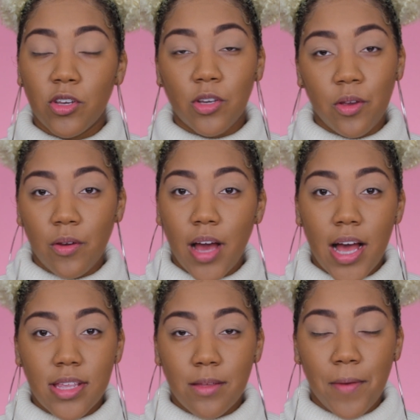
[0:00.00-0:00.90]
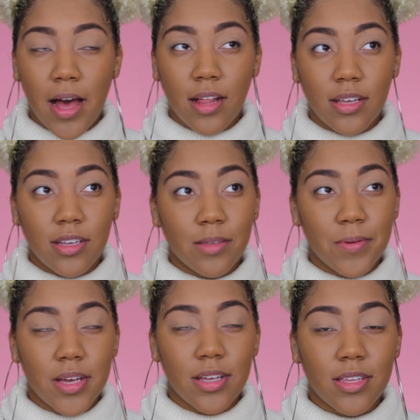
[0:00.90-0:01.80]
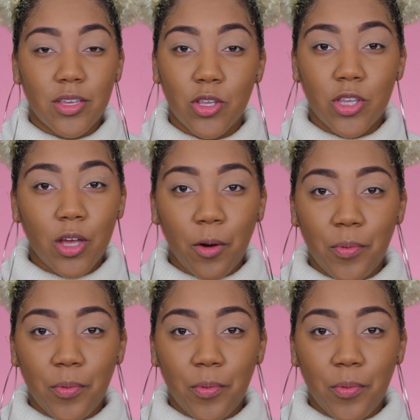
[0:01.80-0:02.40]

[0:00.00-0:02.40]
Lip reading: to show you guys the palette just because it's so